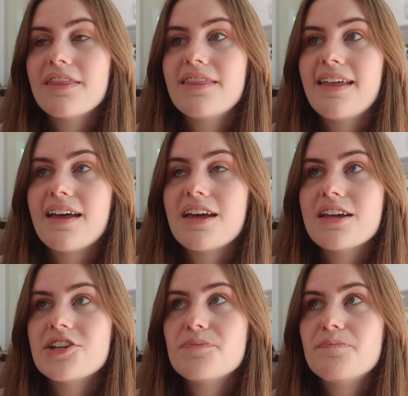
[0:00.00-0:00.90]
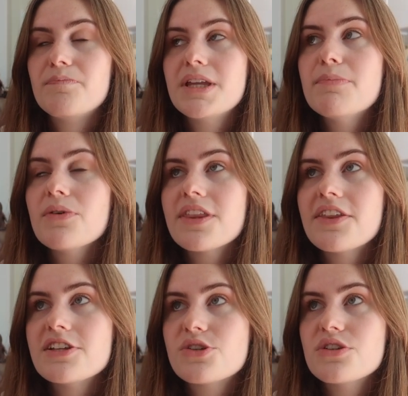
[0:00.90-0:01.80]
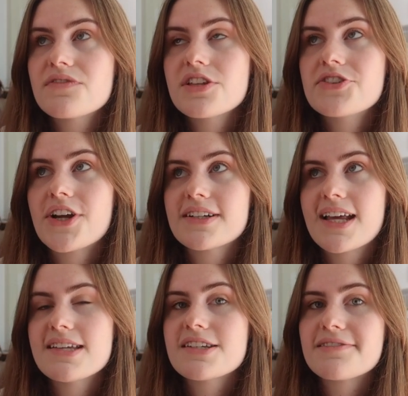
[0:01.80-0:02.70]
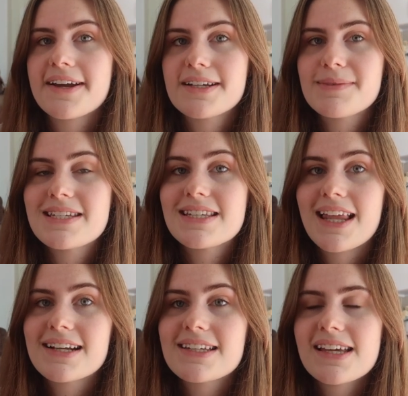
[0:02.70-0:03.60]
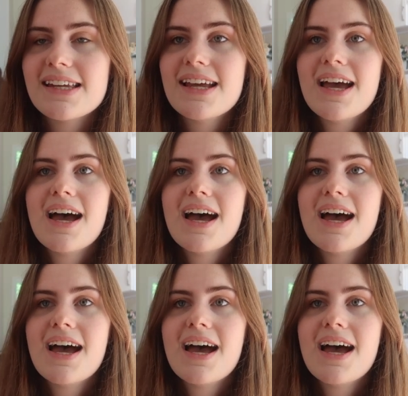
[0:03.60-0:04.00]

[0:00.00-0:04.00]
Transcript: the people that they choose for the drug tests are randomly selected